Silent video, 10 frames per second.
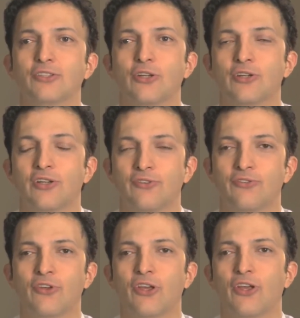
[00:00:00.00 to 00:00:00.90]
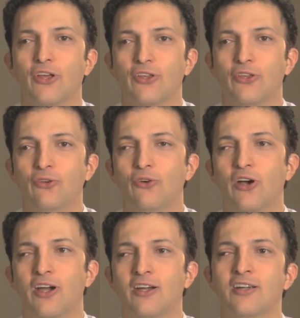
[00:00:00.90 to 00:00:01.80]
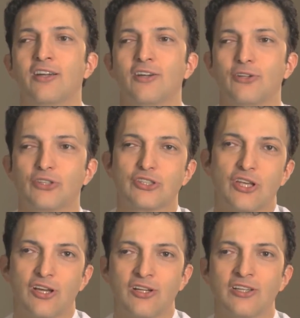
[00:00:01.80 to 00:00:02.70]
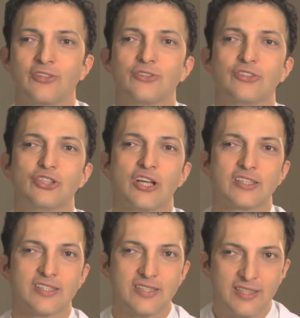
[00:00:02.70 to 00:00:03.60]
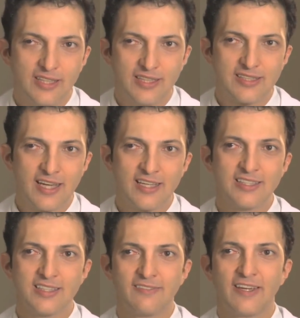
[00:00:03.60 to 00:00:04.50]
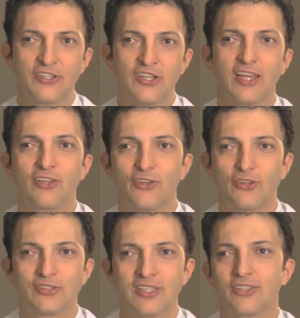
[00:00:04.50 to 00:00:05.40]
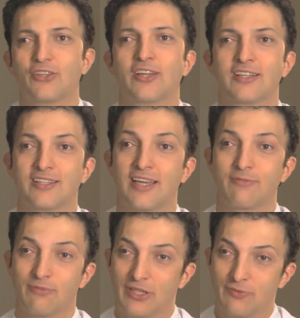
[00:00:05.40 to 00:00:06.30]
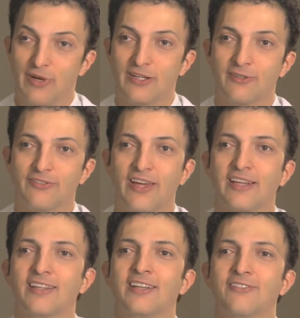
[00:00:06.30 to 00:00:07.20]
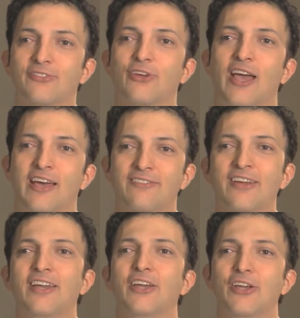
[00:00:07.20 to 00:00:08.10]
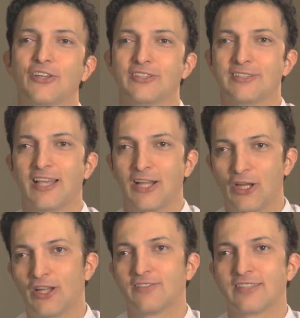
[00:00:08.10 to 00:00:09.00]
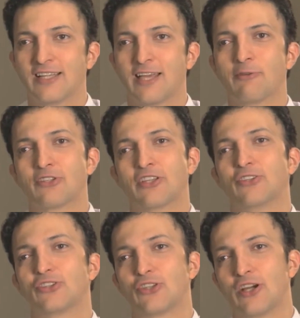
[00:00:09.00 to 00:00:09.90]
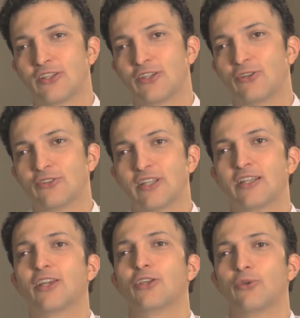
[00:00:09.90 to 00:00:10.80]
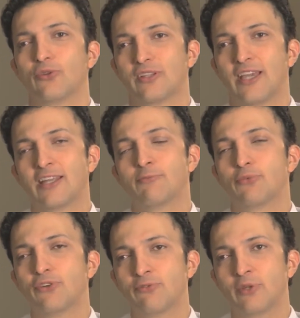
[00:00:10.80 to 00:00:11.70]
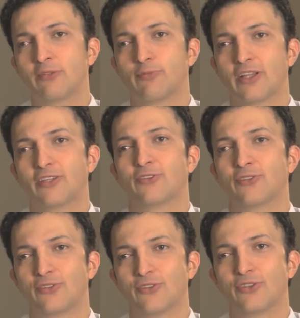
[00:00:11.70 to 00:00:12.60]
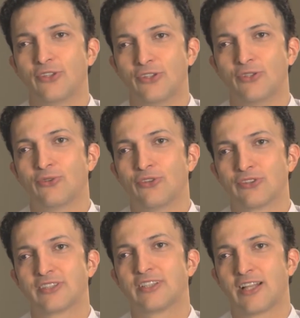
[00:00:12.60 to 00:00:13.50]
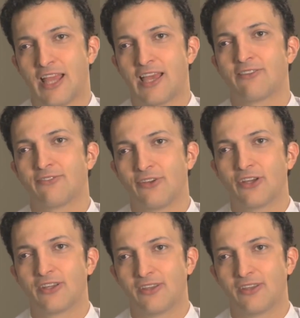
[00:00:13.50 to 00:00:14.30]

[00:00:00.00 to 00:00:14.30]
So if you are starting to just see the signs of aging and you use it, you're going to get much better effect than if you have a lot of sun damage and you start to use it. You will get improvement, but you'll still have